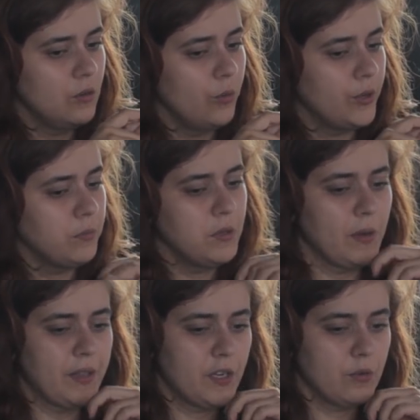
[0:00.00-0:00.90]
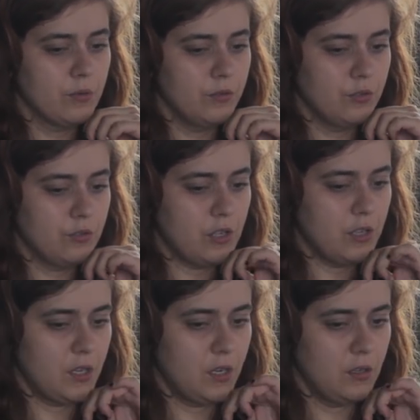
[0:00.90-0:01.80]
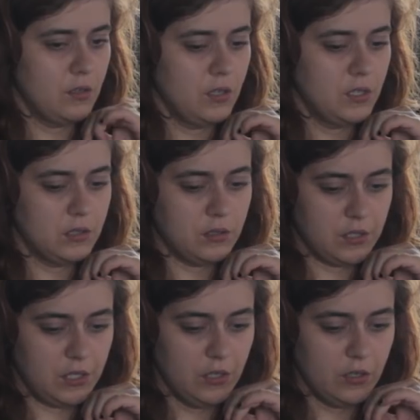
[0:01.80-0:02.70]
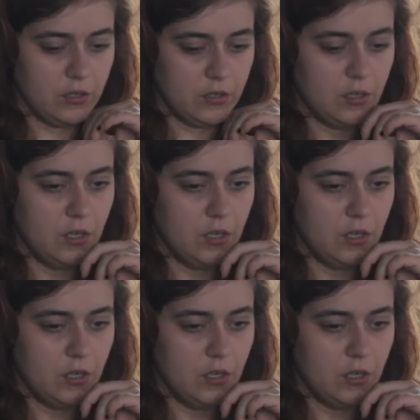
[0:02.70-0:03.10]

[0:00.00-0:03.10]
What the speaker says: What do you mean by that? You say that in here